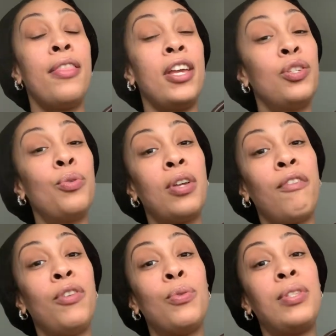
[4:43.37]
they do
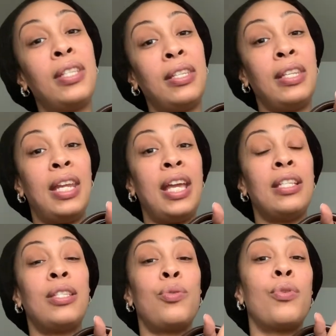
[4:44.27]
give you 60
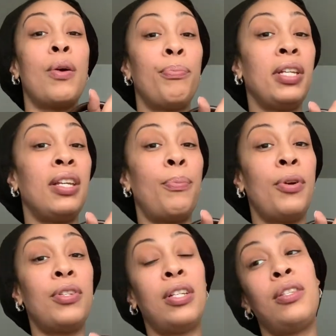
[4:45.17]
days to complete your
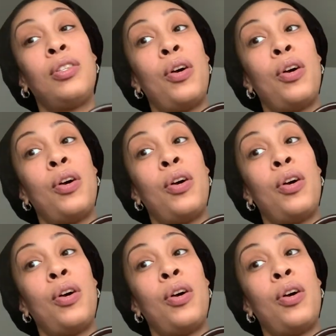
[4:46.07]
purchase.